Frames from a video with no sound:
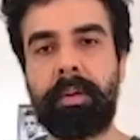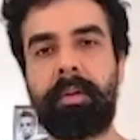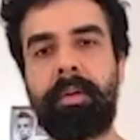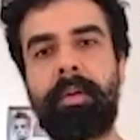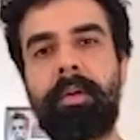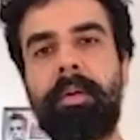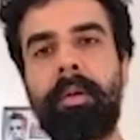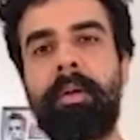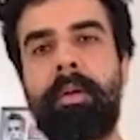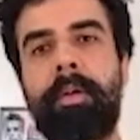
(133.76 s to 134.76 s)

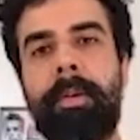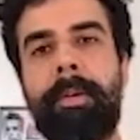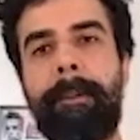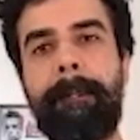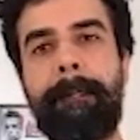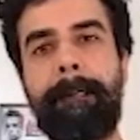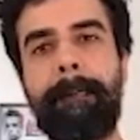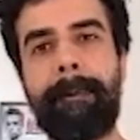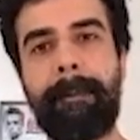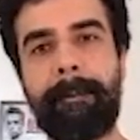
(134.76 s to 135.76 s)

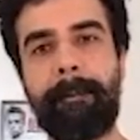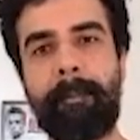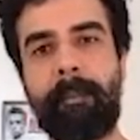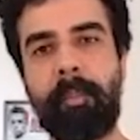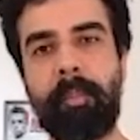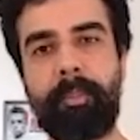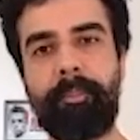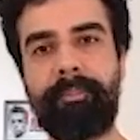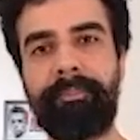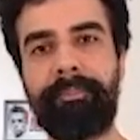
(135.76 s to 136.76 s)

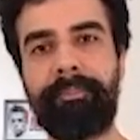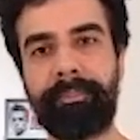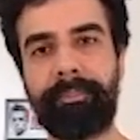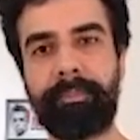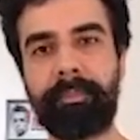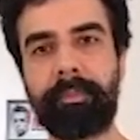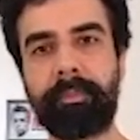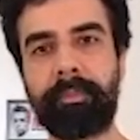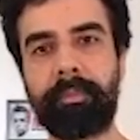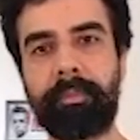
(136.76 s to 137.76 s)

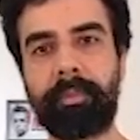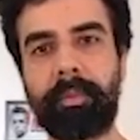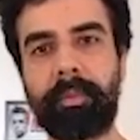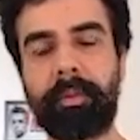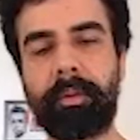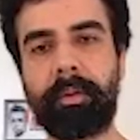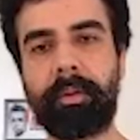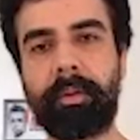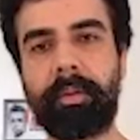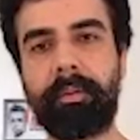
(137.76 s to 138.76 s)

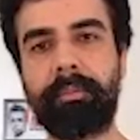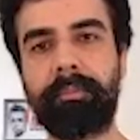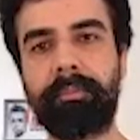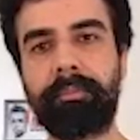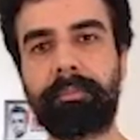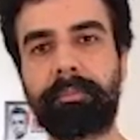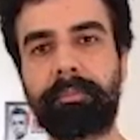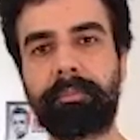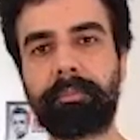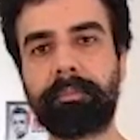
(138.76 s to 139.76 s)

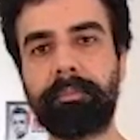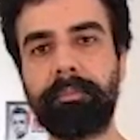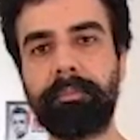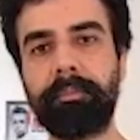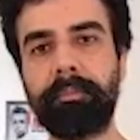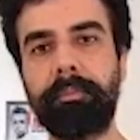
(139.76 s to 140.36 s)
No words are spoken by the person on screen.